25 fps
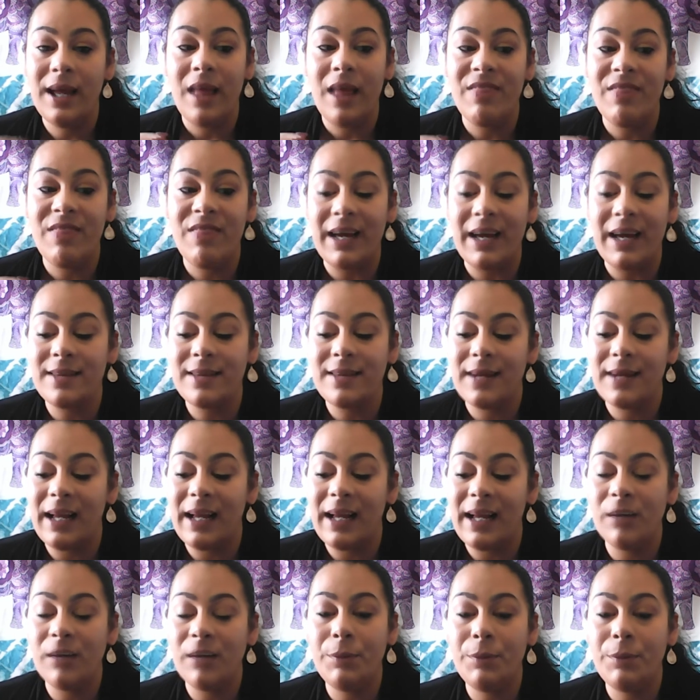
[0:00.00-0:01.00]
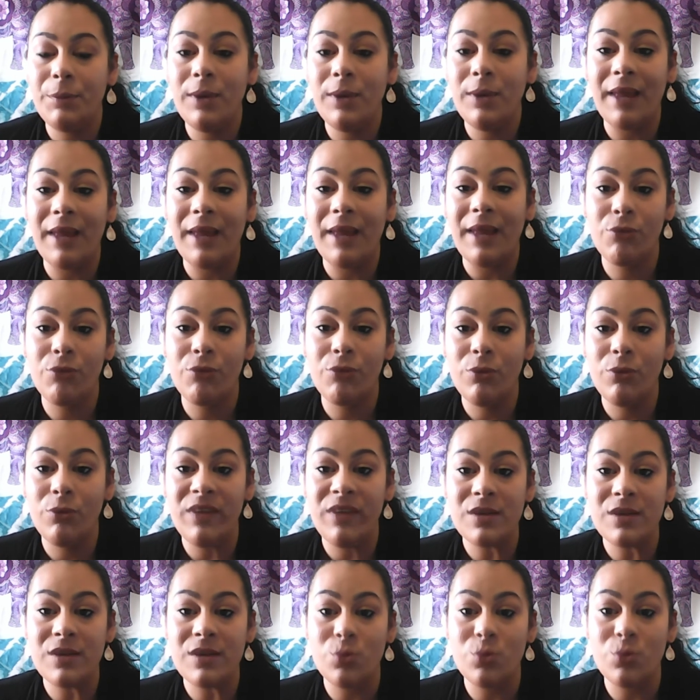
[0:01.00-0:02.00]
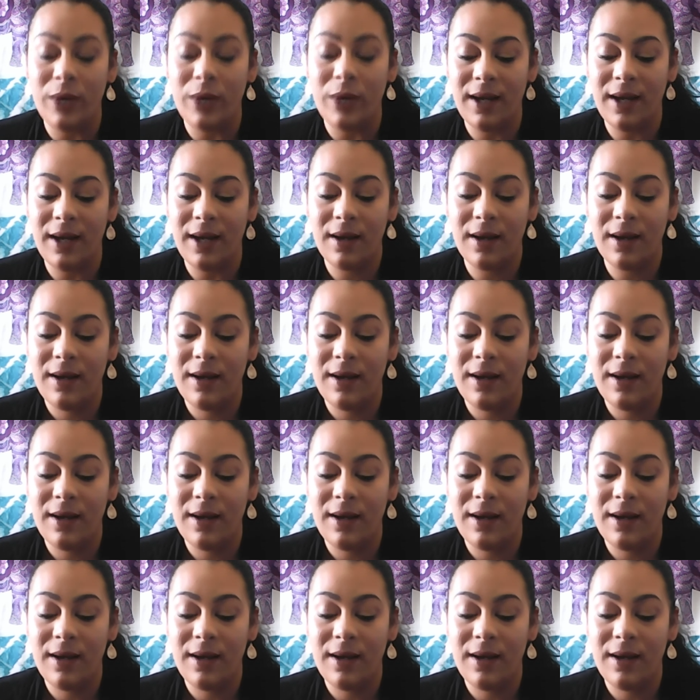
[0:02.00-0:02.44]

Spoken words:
That is going to help you get through this week.